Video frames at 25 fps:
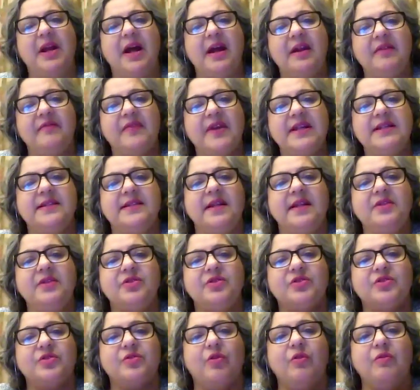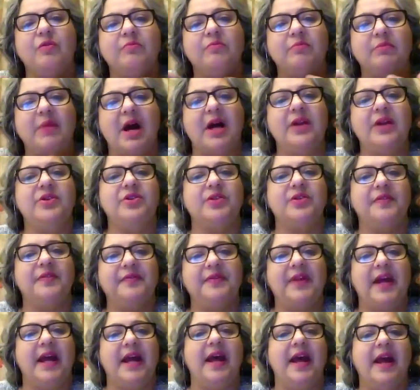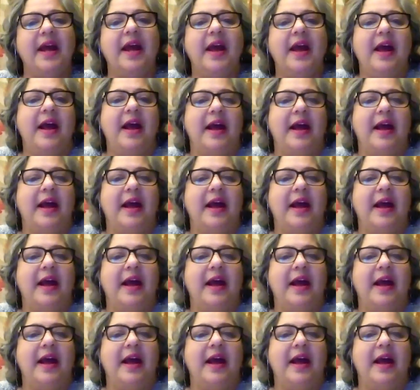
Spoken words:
are investing so much of their